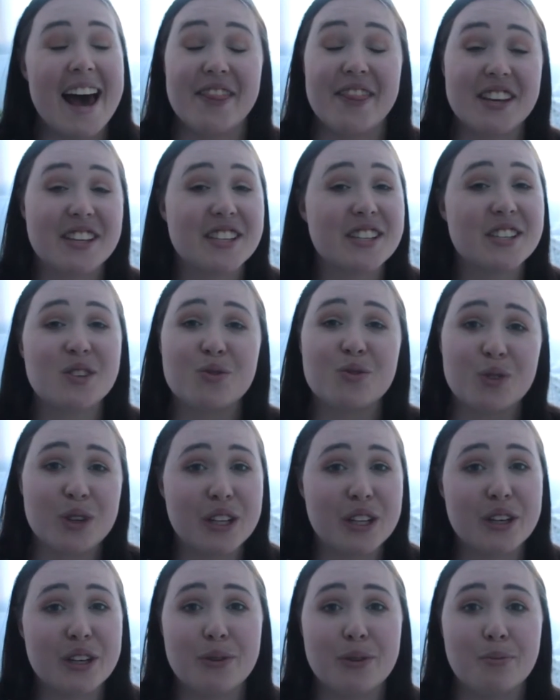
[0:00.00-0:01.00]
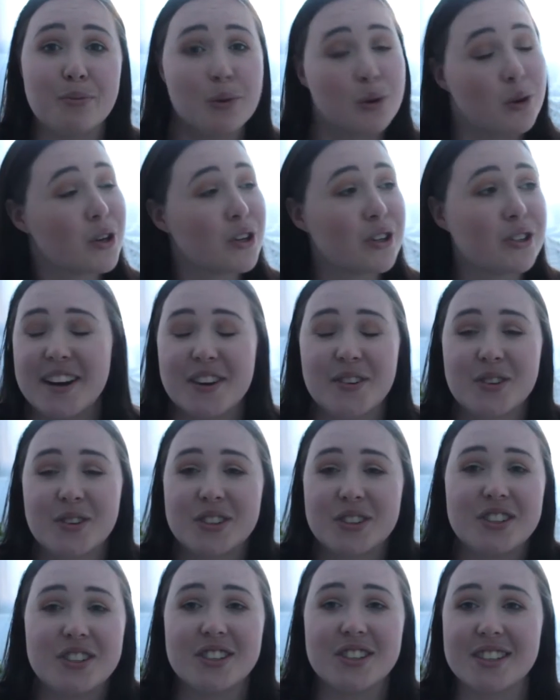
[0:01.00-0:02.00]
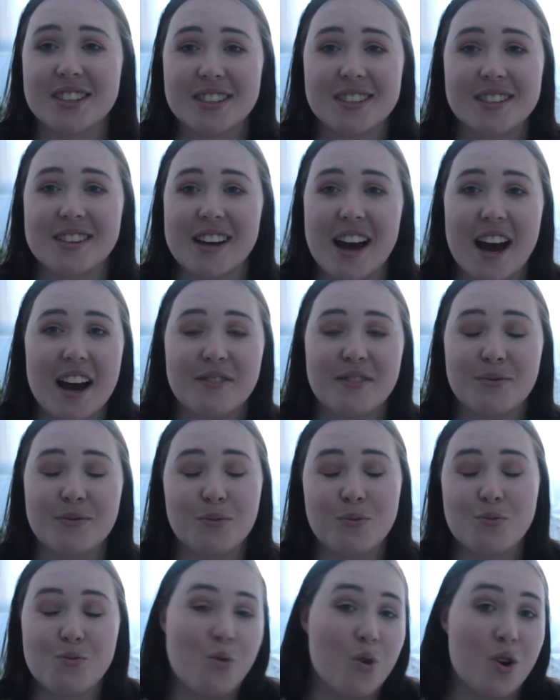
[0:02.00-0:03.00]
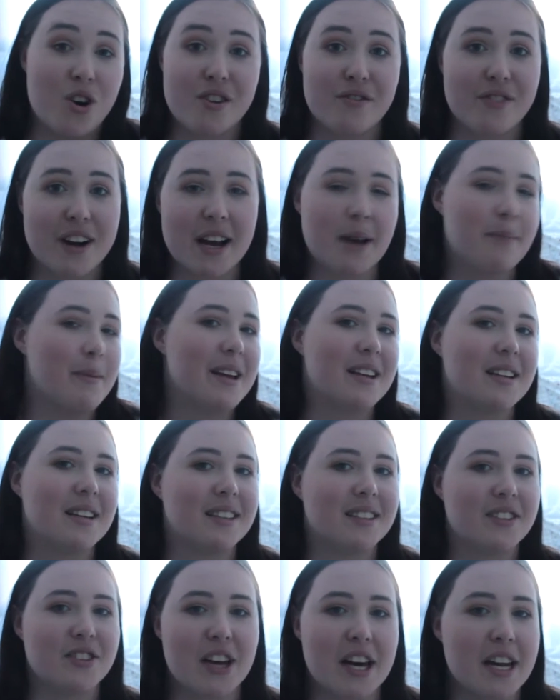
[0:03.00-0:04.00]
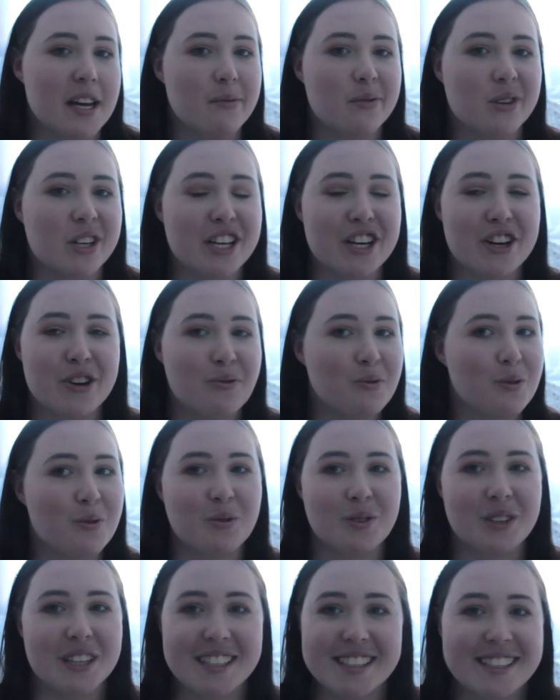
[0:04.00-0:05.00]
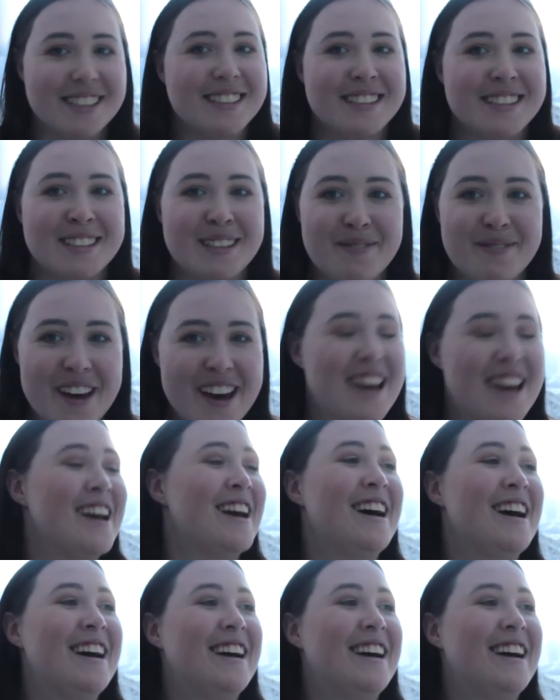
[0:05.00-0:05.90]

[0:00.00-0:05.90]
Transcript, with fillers: This is a really good book. I also just, I want to recommend it to anybody who will listen to me.